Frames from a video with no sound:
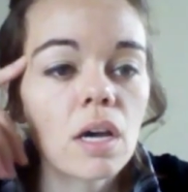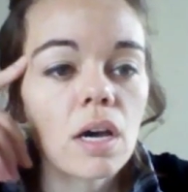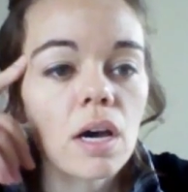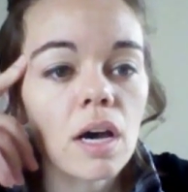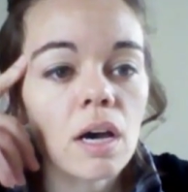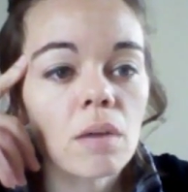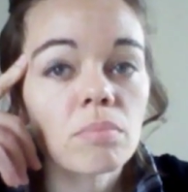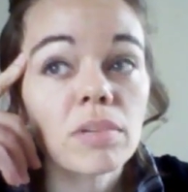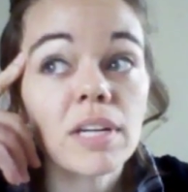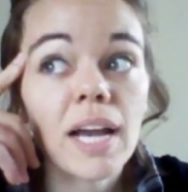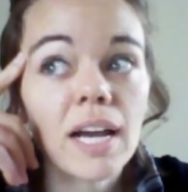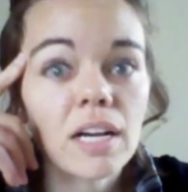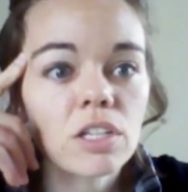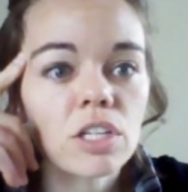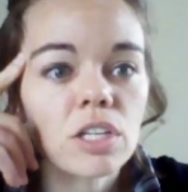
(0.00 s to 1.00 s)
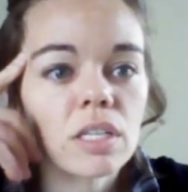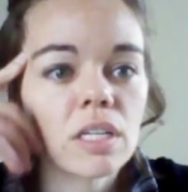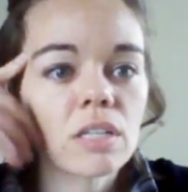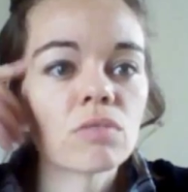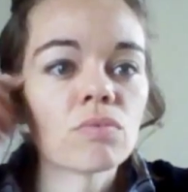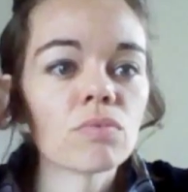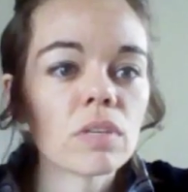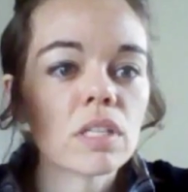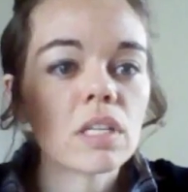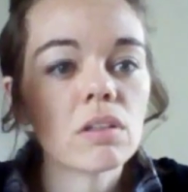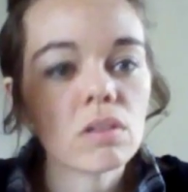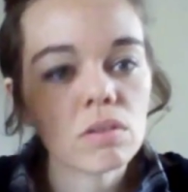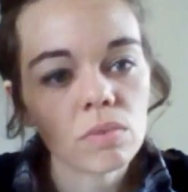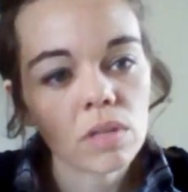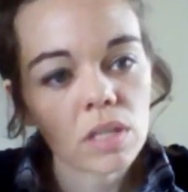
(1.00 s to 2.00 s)
But actually, it's really
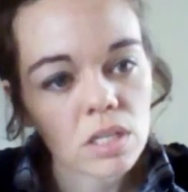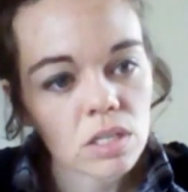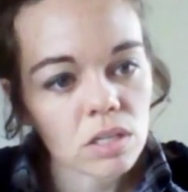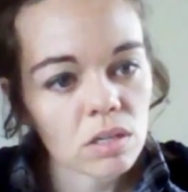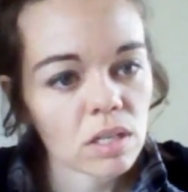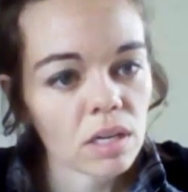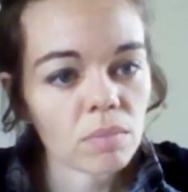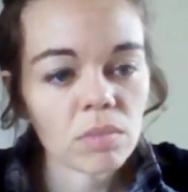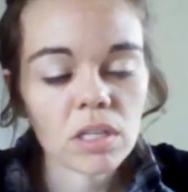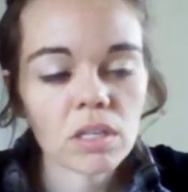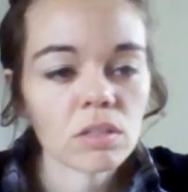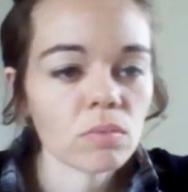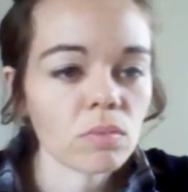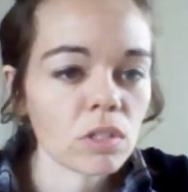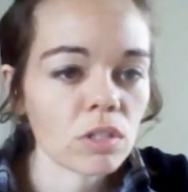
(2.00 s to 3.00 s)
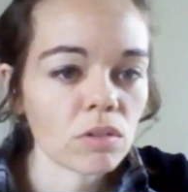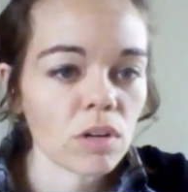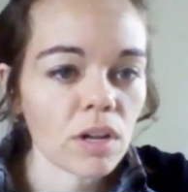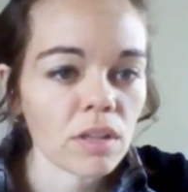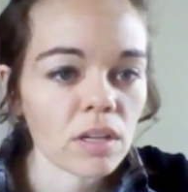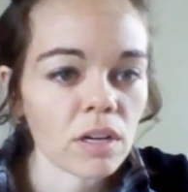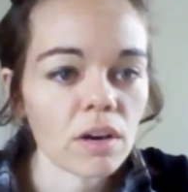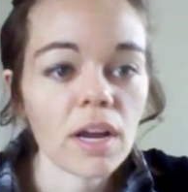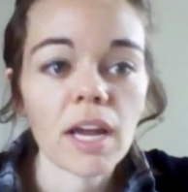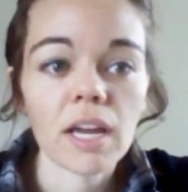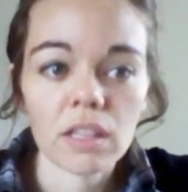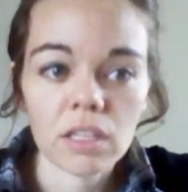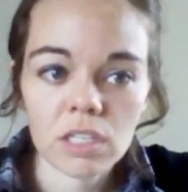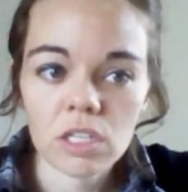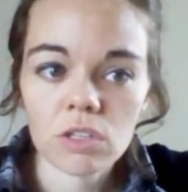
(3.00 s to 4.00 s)
good when they do that because when you're not there
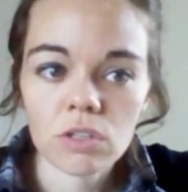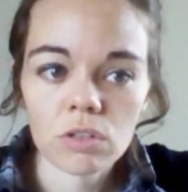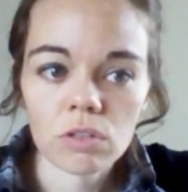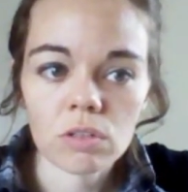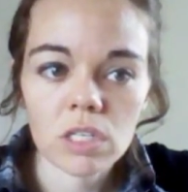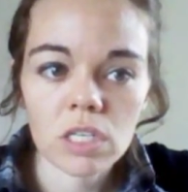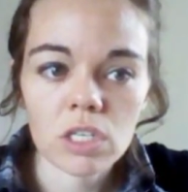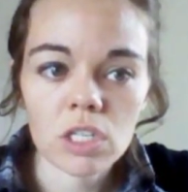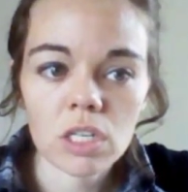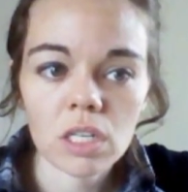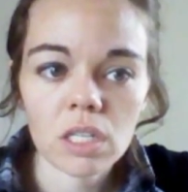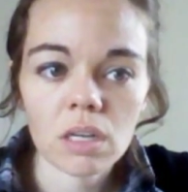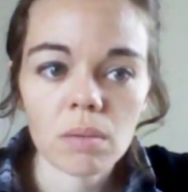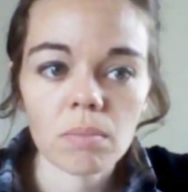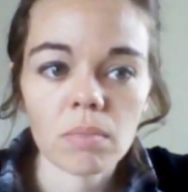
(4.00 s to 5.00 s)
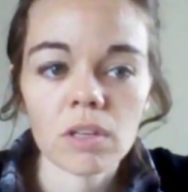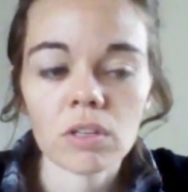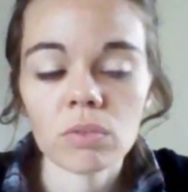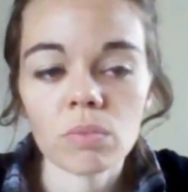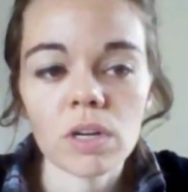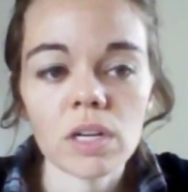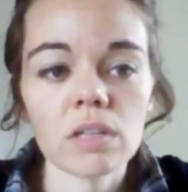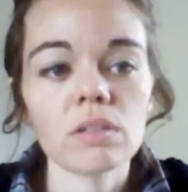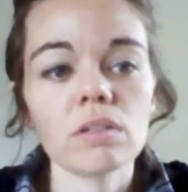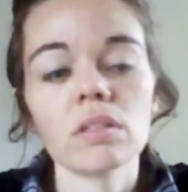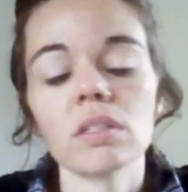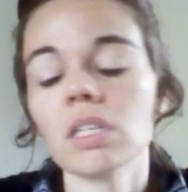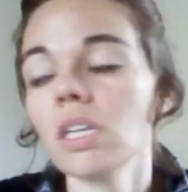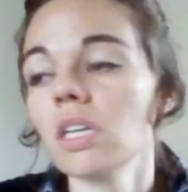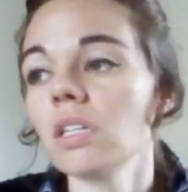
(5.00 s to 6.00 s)
and the teachers are teaching them as well,
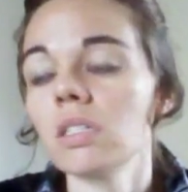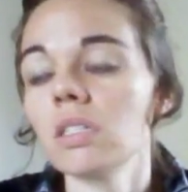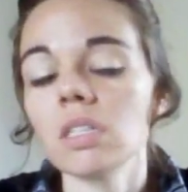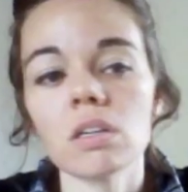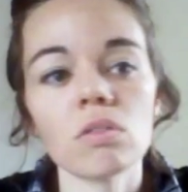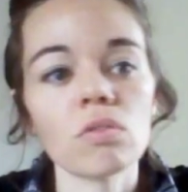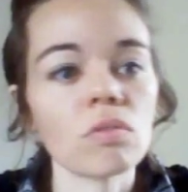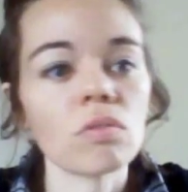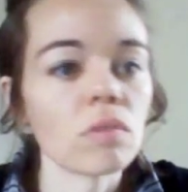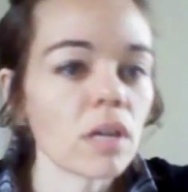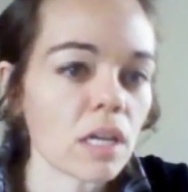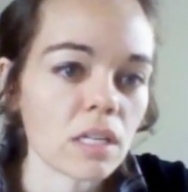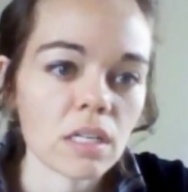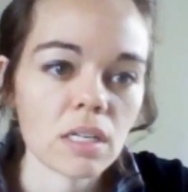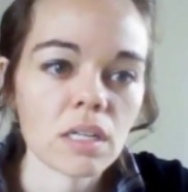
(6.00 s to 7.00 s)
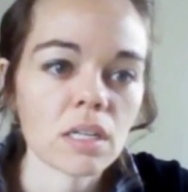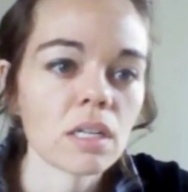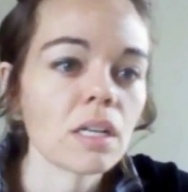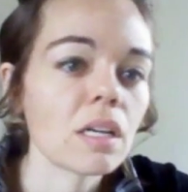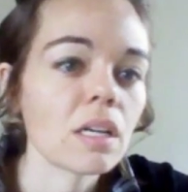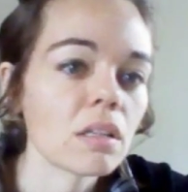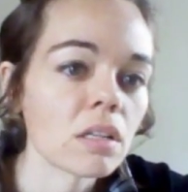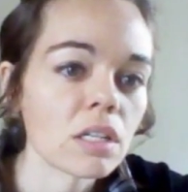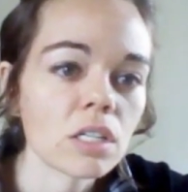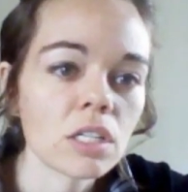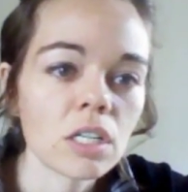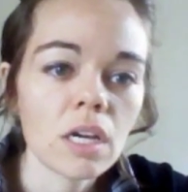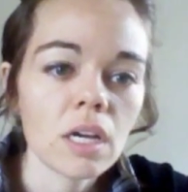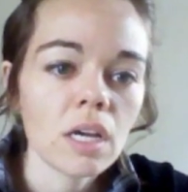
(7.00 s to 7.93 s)
the kids get great at English.